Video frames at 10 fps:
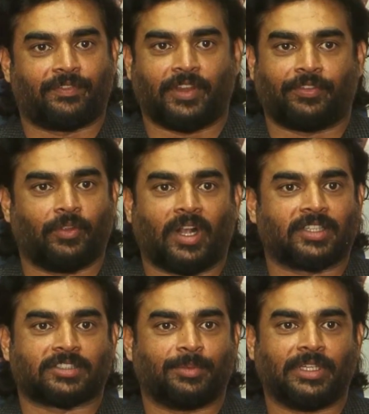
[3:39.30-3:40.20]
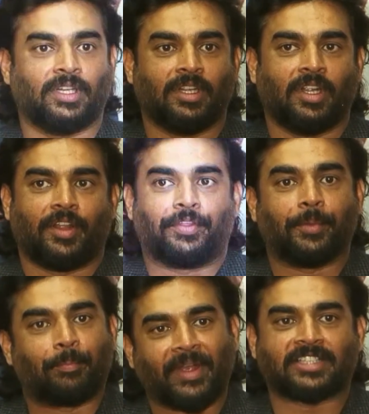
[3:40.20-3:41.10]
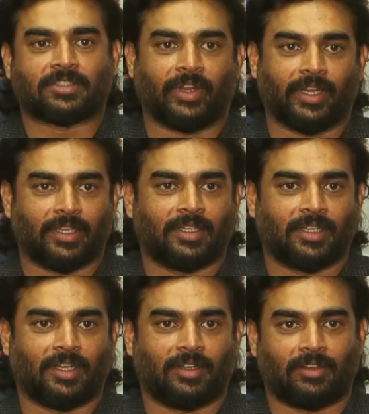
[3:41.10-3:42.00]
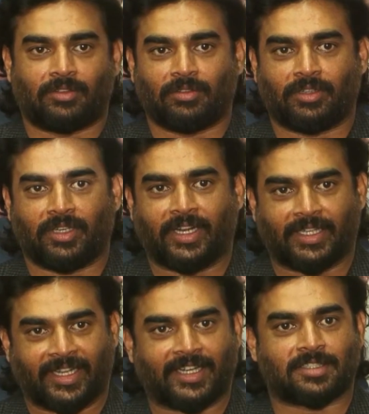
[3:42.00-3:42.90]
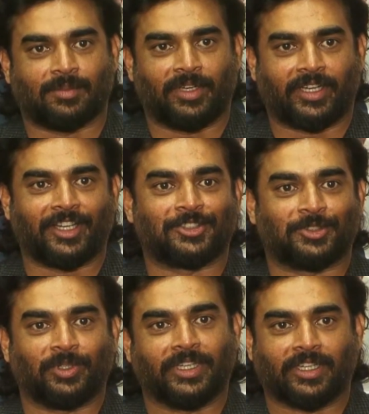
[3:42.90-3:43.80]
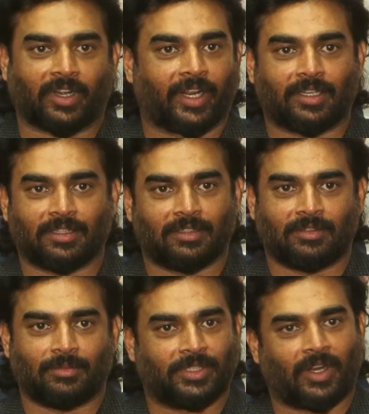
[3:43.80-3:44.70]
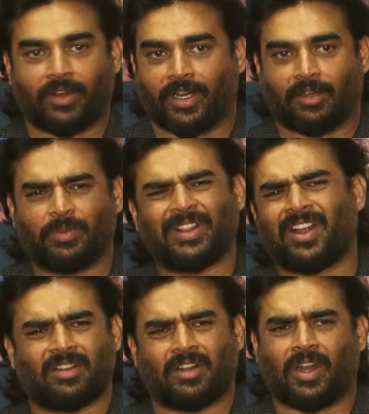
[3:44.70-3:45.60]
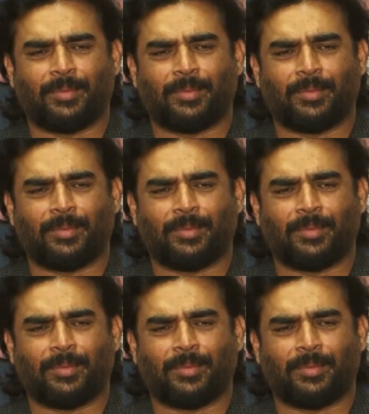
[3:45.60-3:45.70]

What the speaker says: If you ask me, the best way to get that stability is to eat right, without a doubt. Without a doubt.